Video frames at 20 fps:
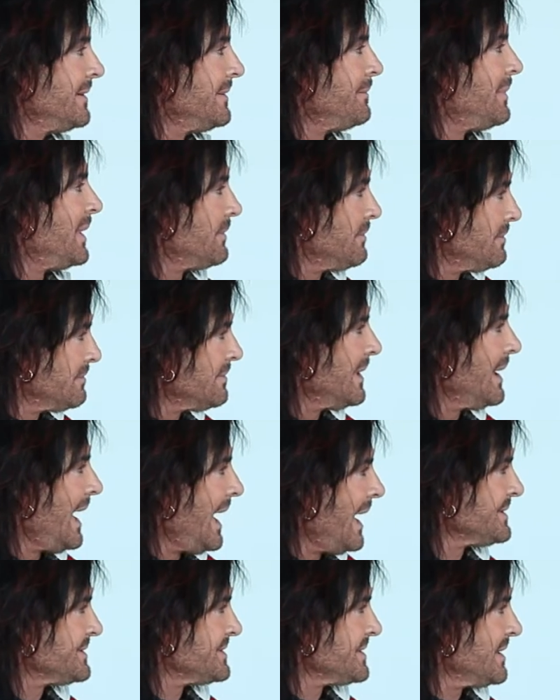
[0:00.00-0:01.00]
but
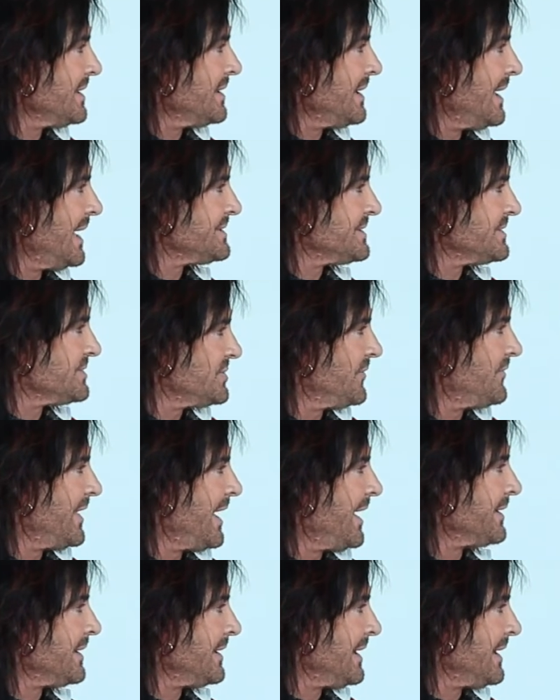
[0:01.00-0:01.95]
as a juvenile